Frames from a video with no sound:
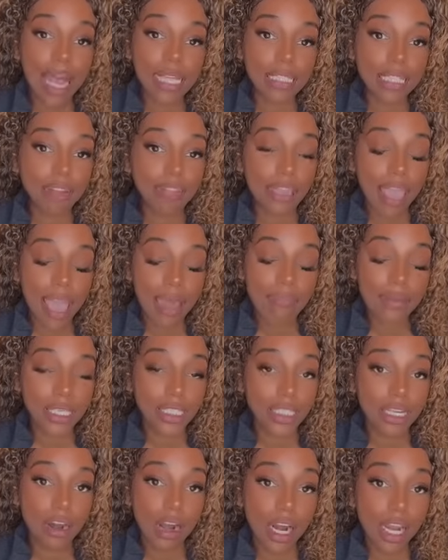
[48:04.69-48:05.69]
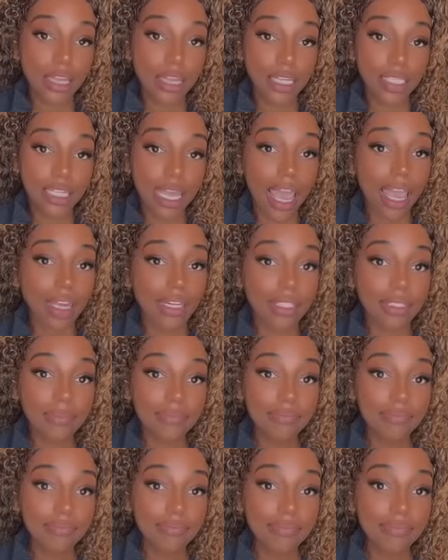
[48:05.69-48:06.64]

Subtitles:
positive and happiest card in the deck.